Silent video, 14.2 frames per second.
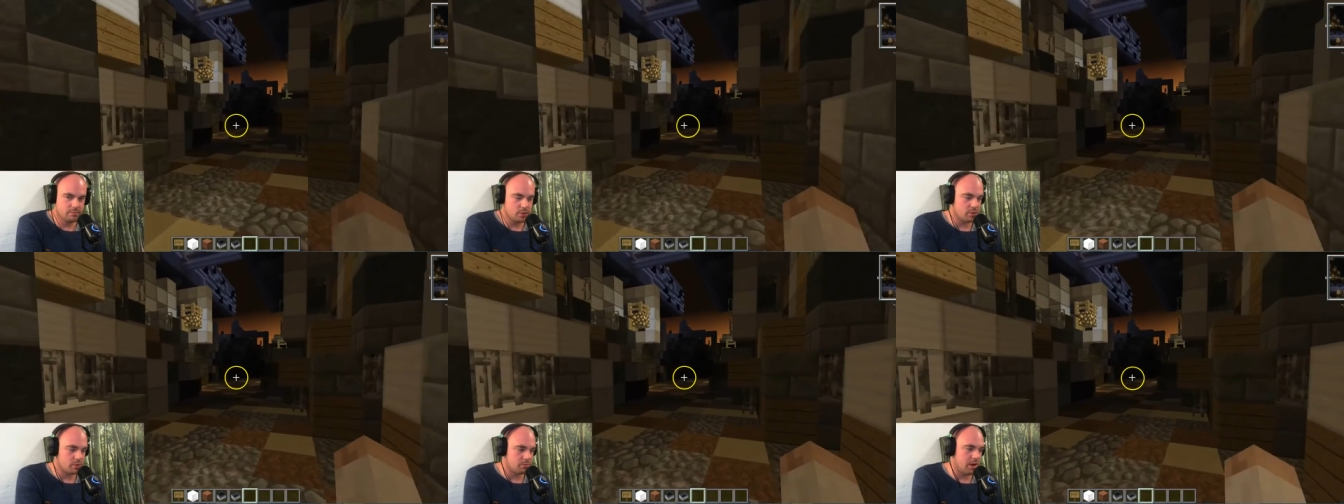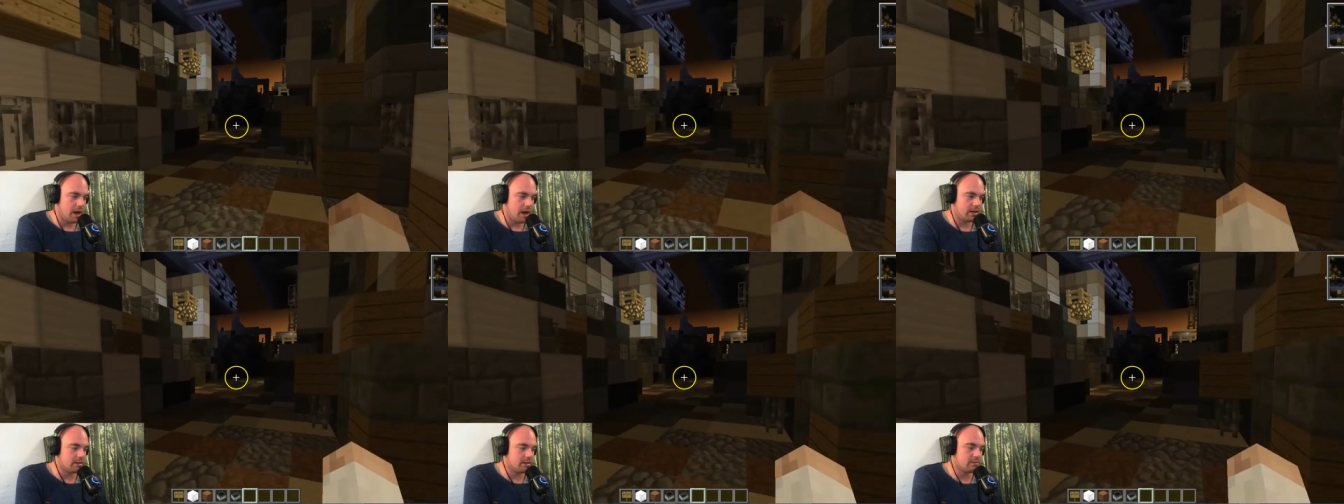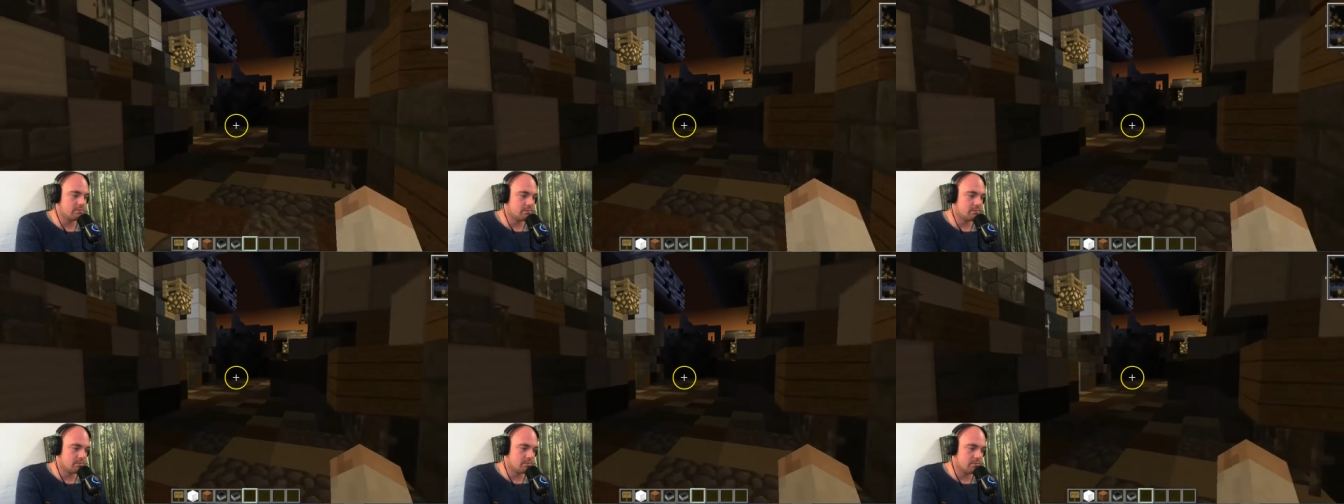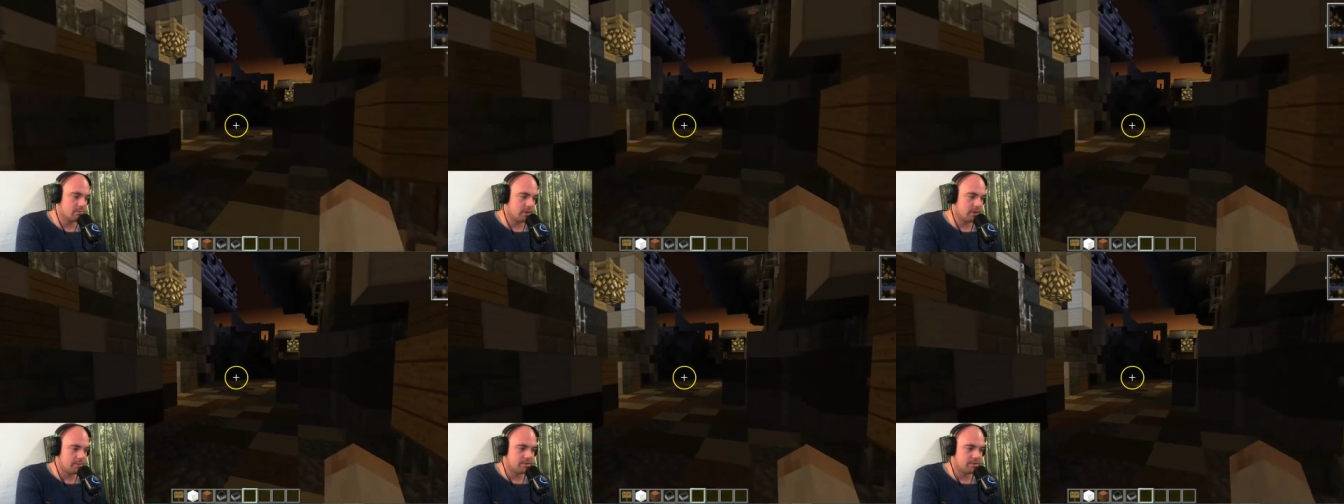who is behind it,
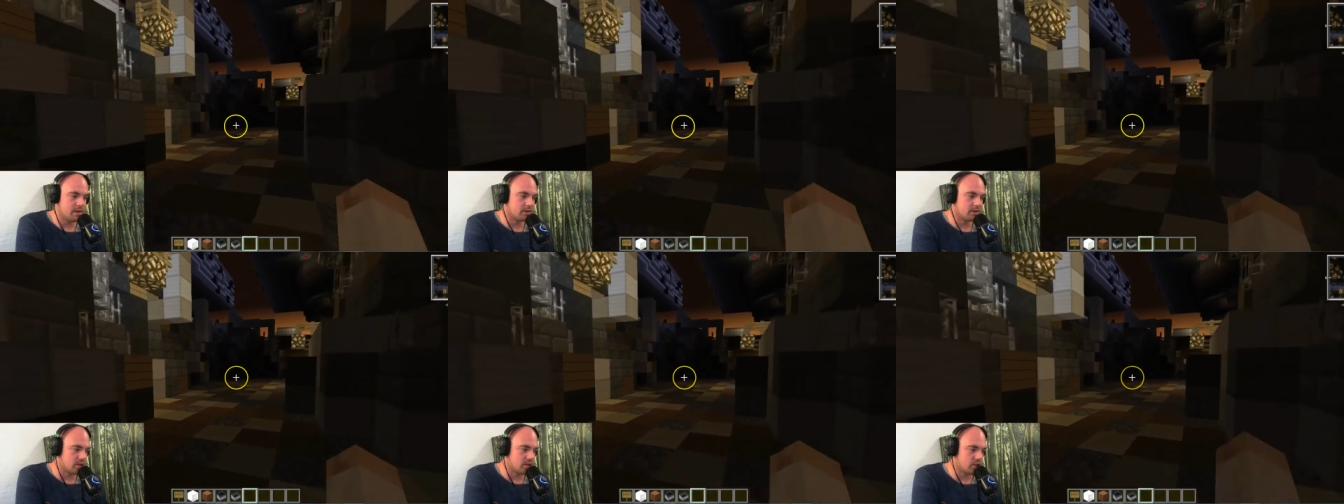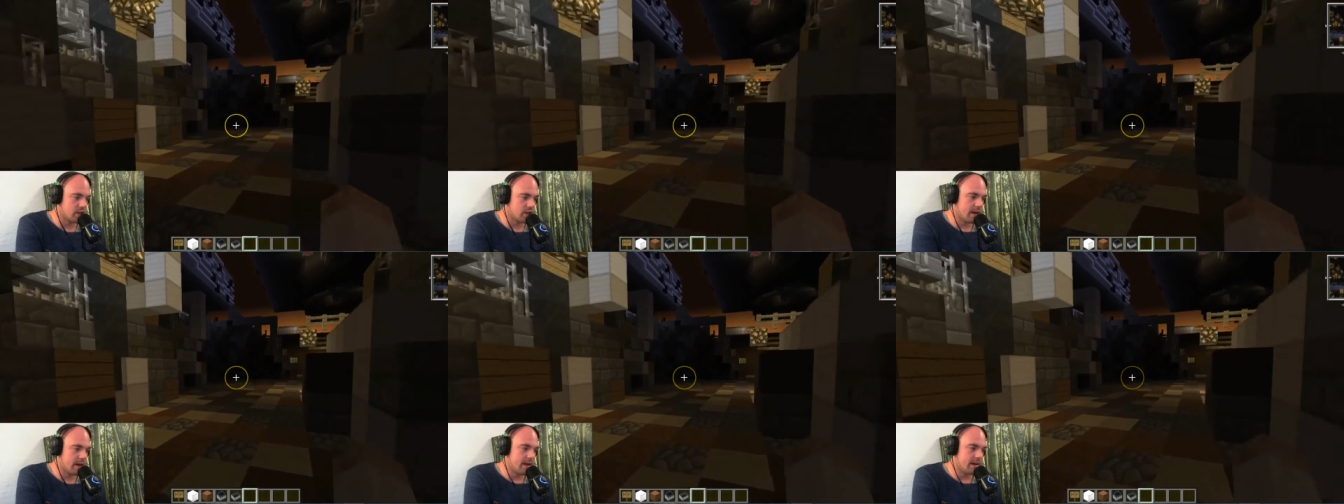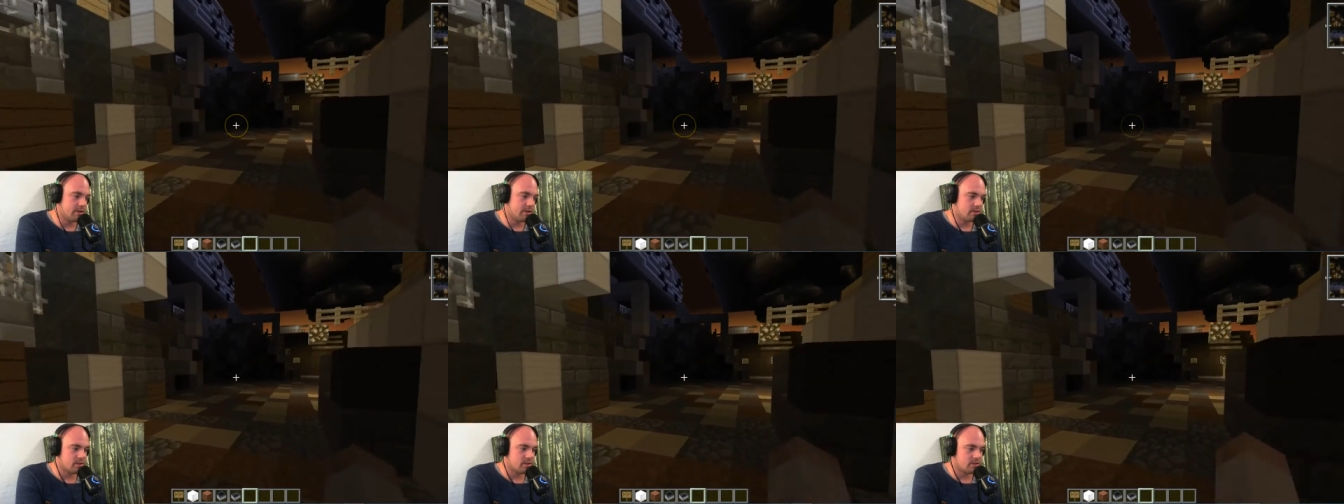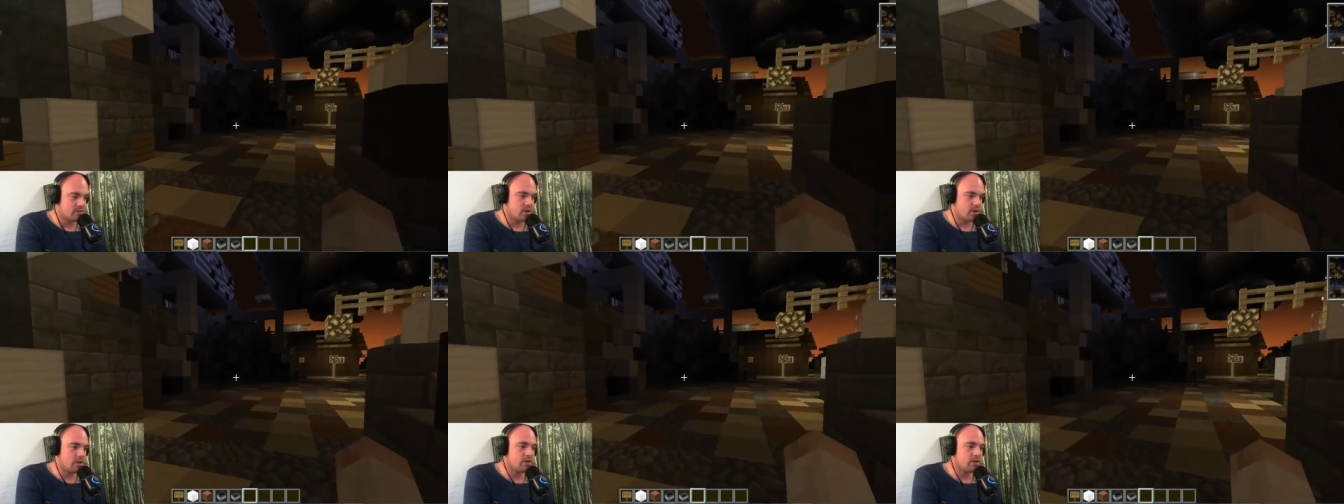blames Avalanche. Just
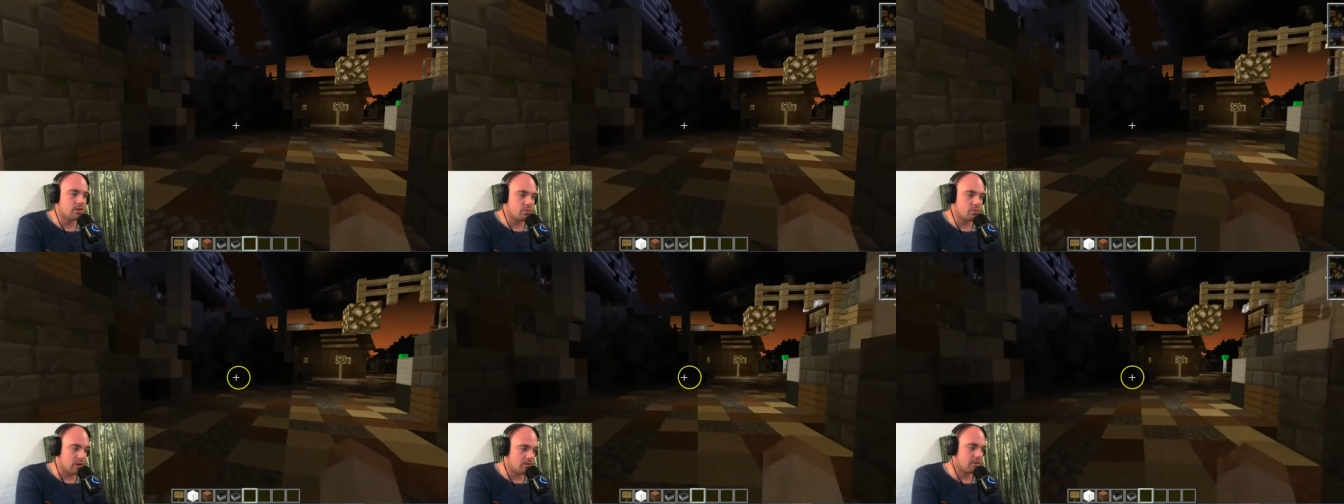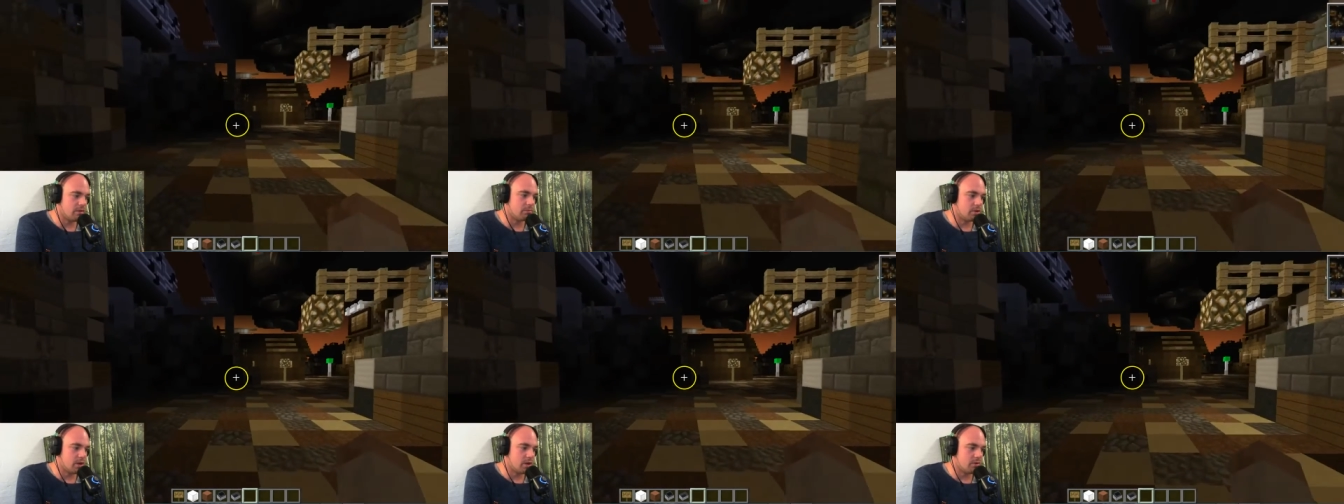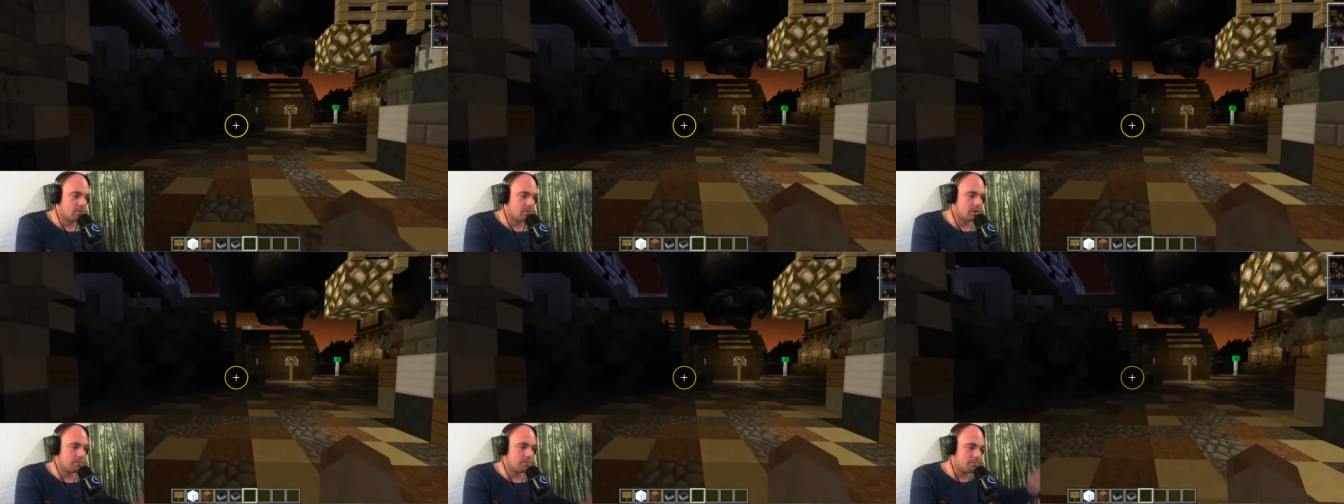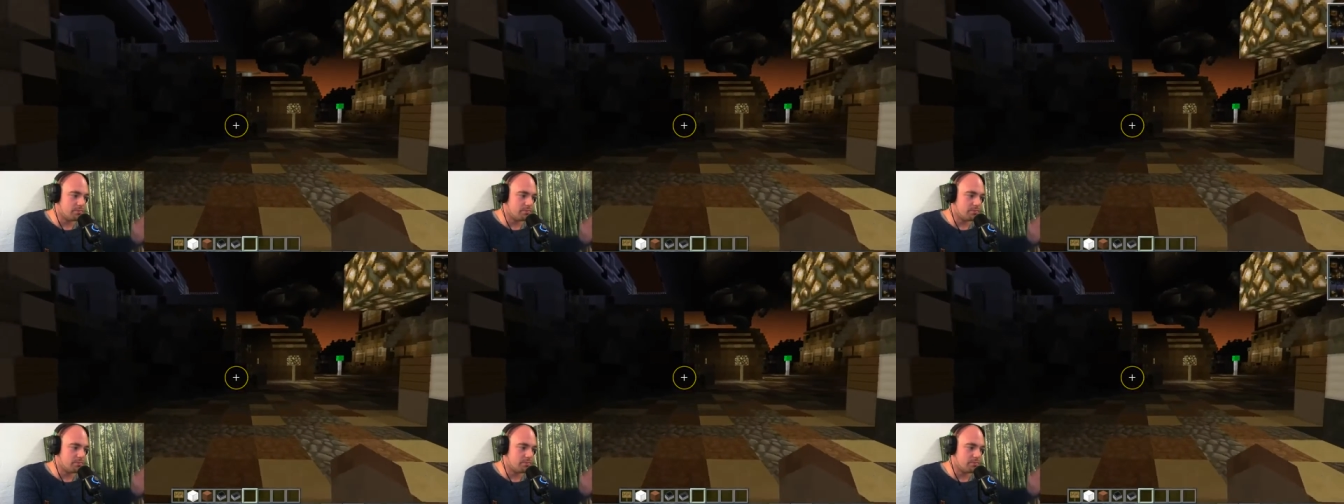trying to get rid of them, you know. All the,